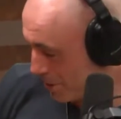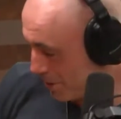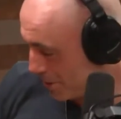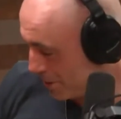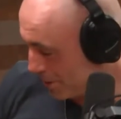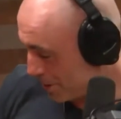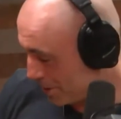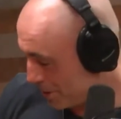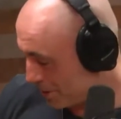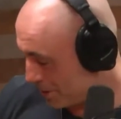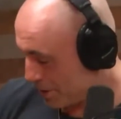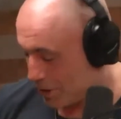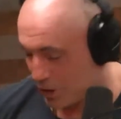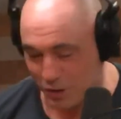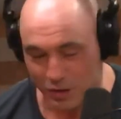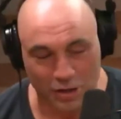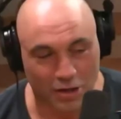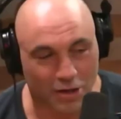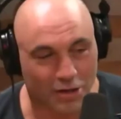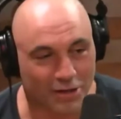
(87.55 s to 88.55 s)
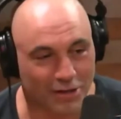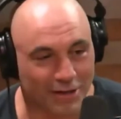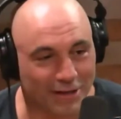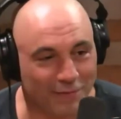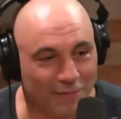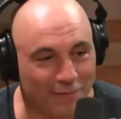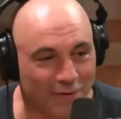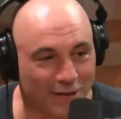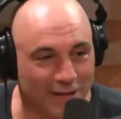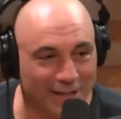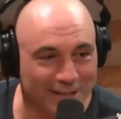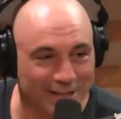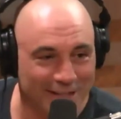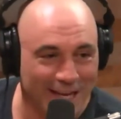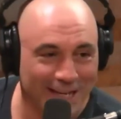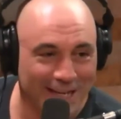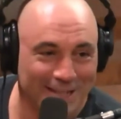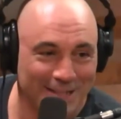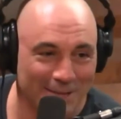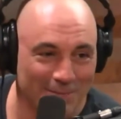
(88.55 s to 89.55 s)
Look, because I'll show you. He fucking
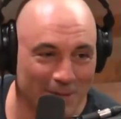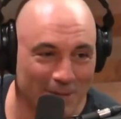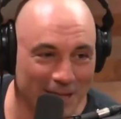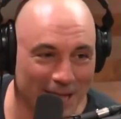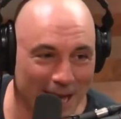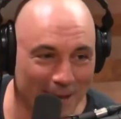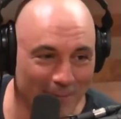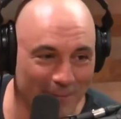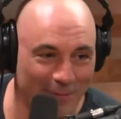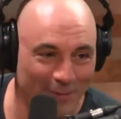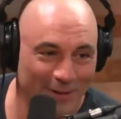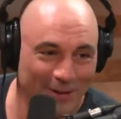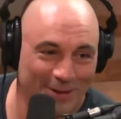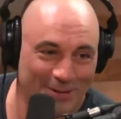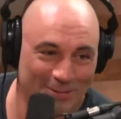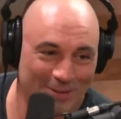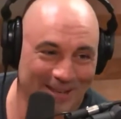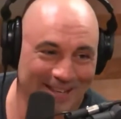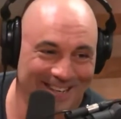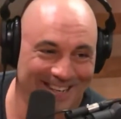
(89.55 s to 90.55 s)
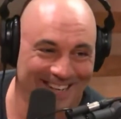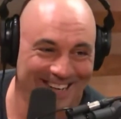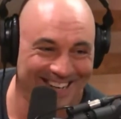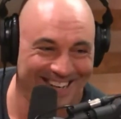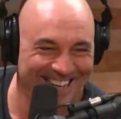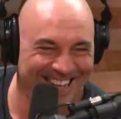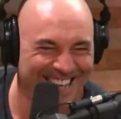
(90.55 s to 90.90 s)
texted me that before he tweeted